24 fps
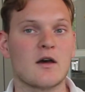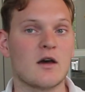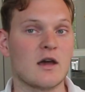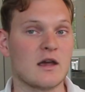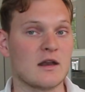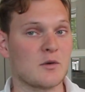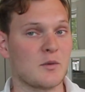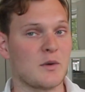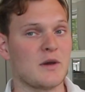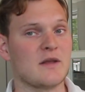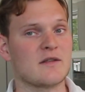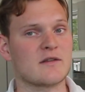
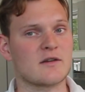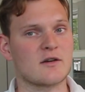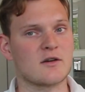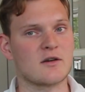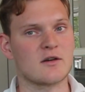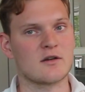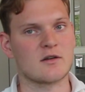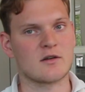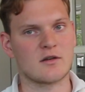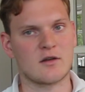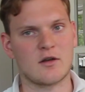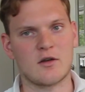In the
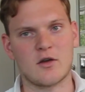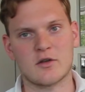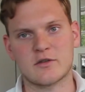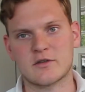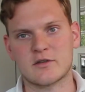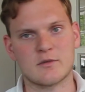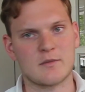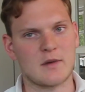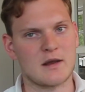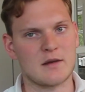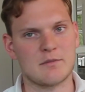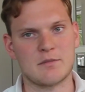winter not
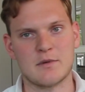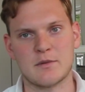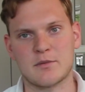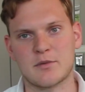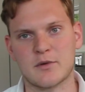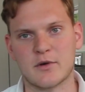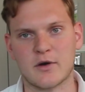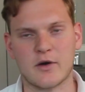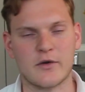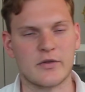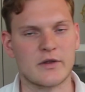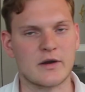so many
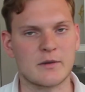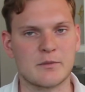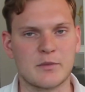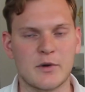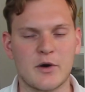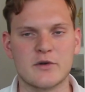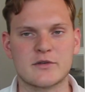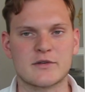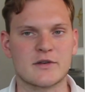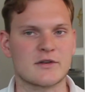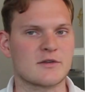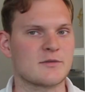people are on their
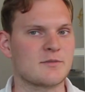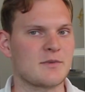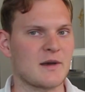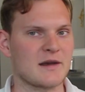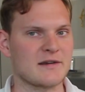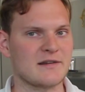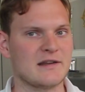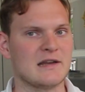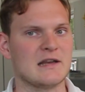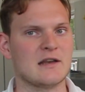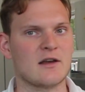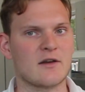boats,
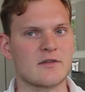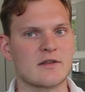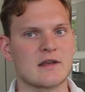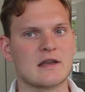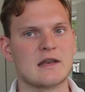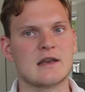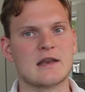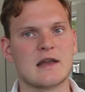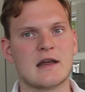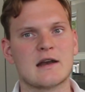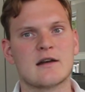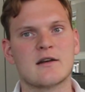especially not
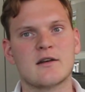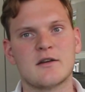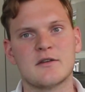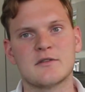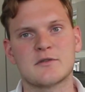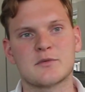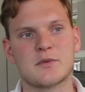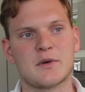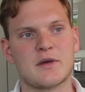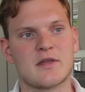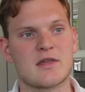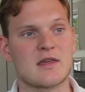in the
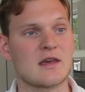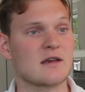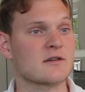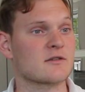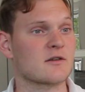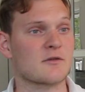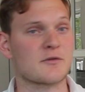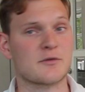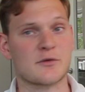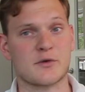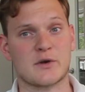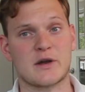Netherlands when things
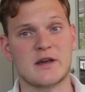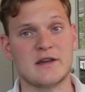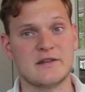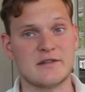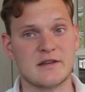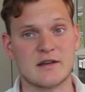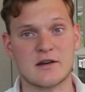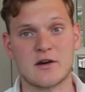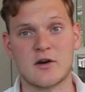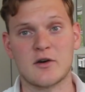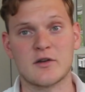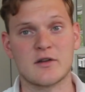are
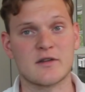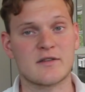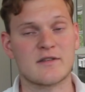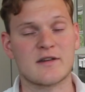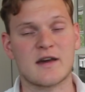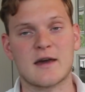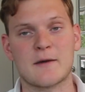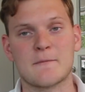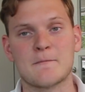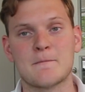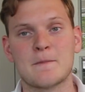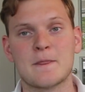freezing all the
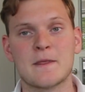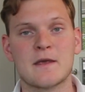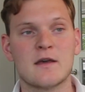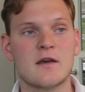time.